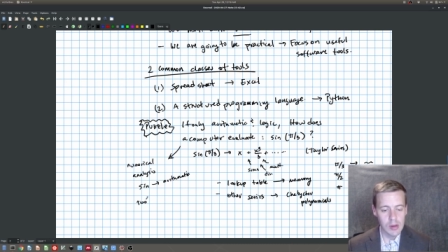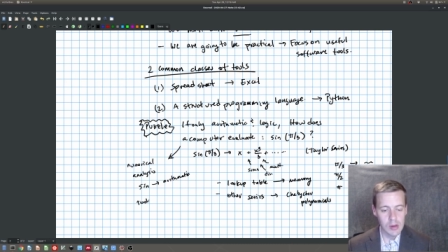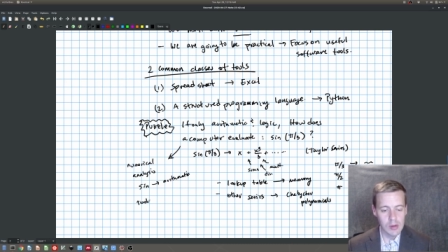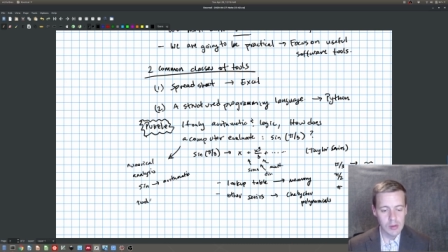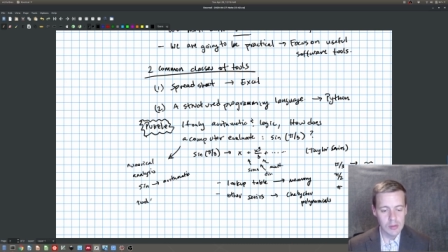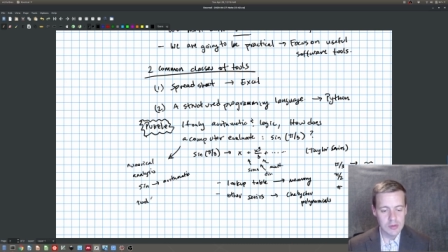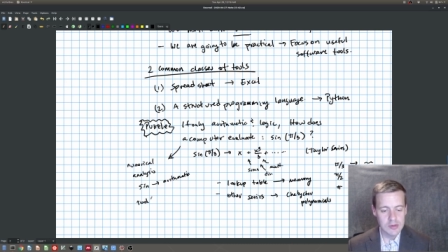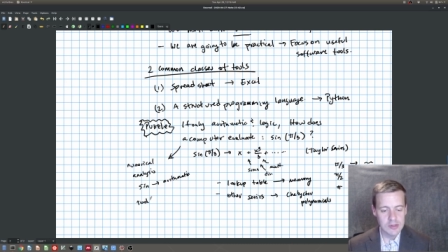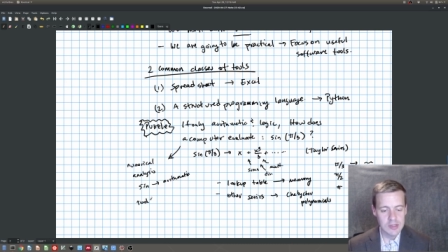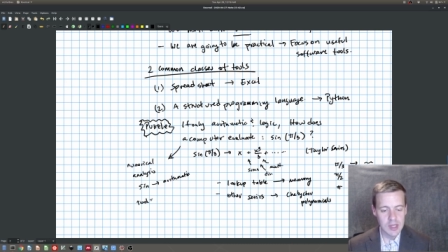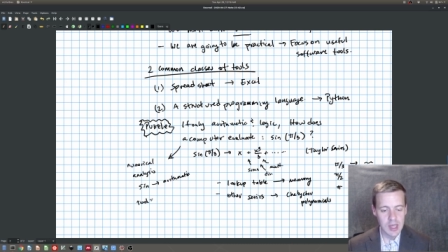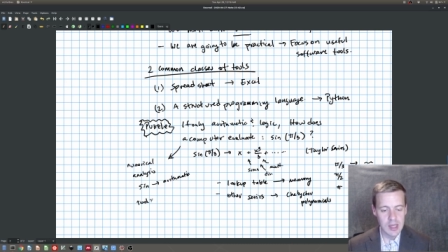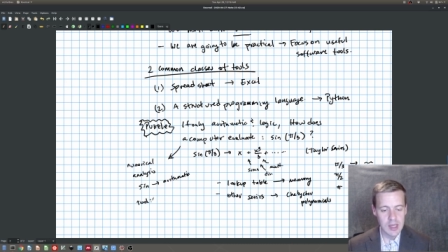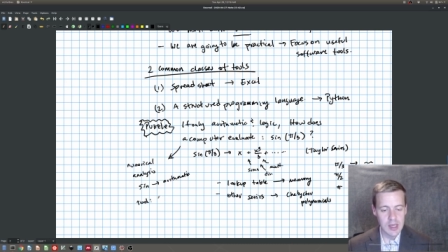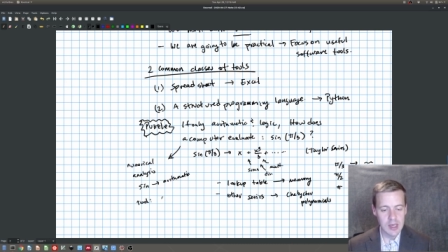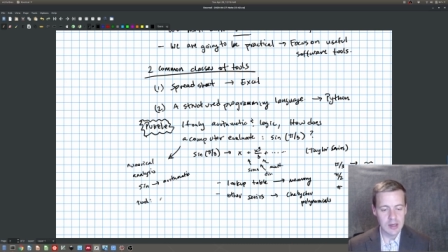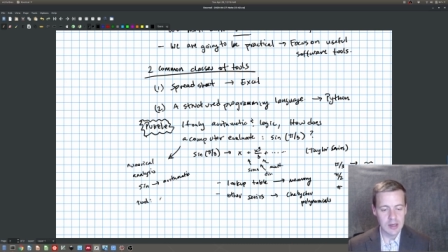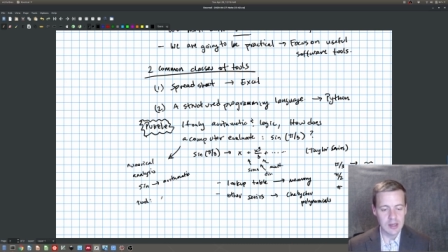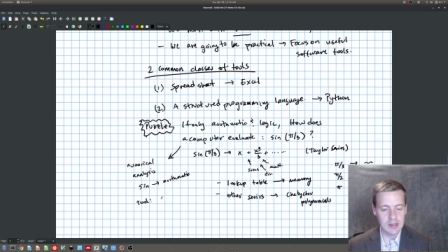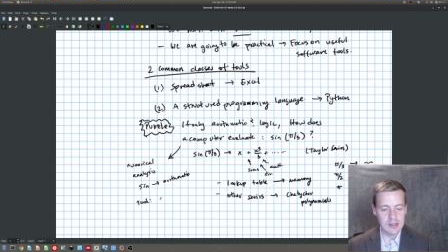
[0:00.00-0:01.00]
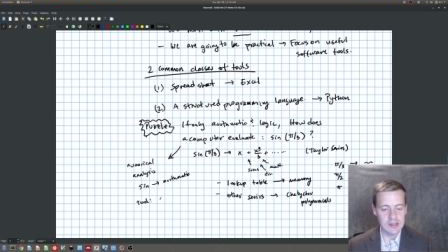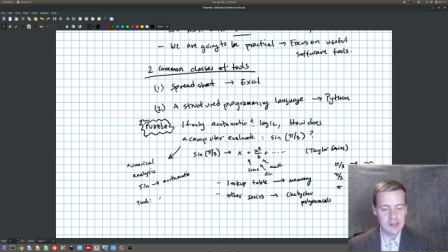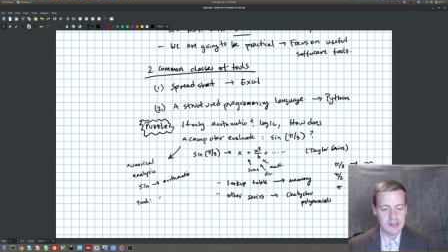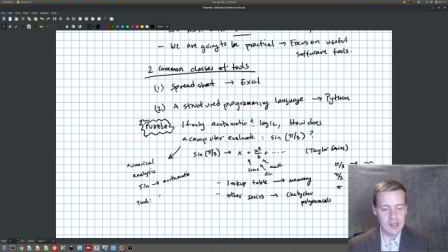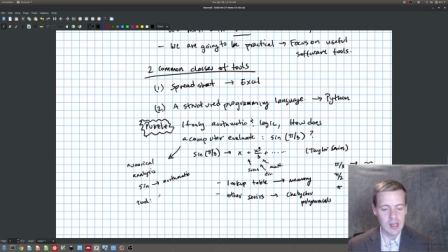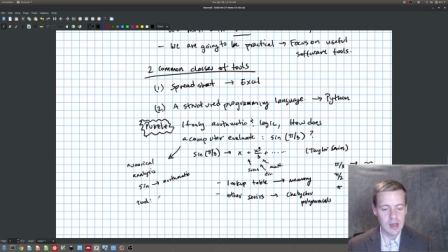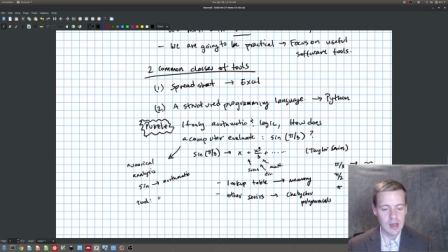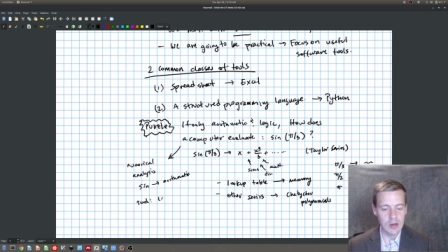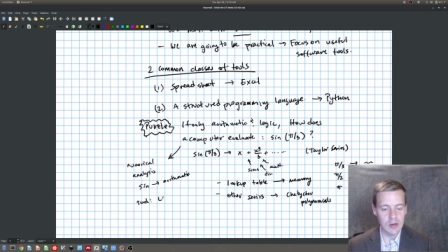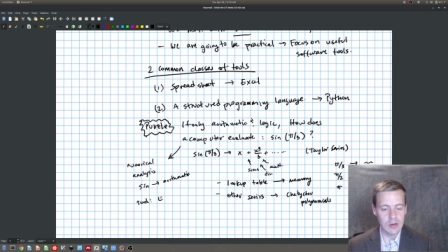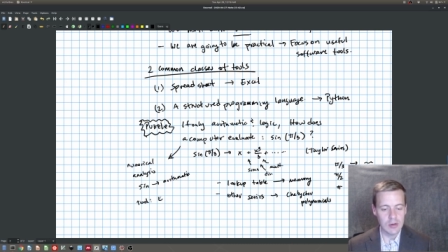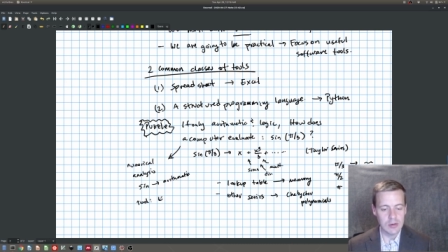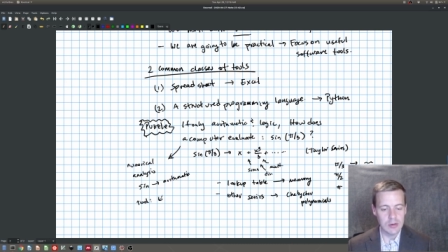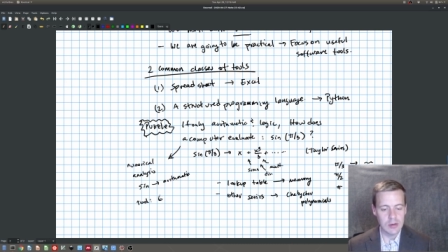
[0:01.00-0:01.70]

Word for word: say in Excel,